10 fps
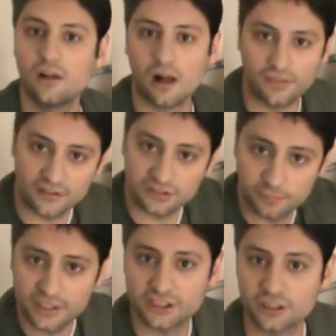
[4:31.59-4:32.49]
There's a
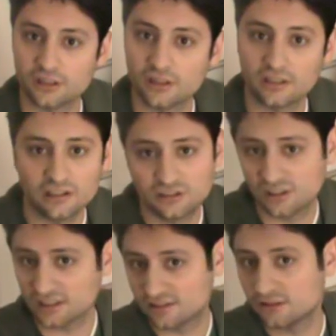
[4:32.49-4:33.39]
picture. It looks
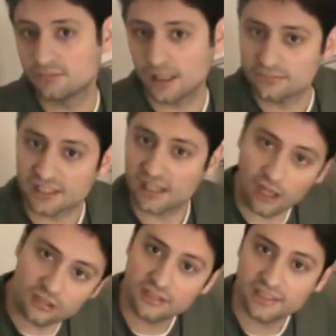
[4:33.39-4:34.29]
like sometimes they
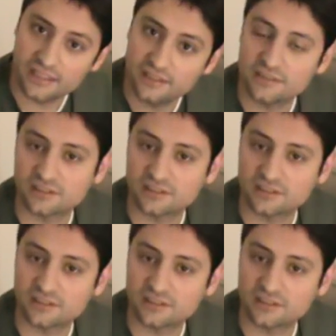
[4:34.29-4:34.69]
color it in.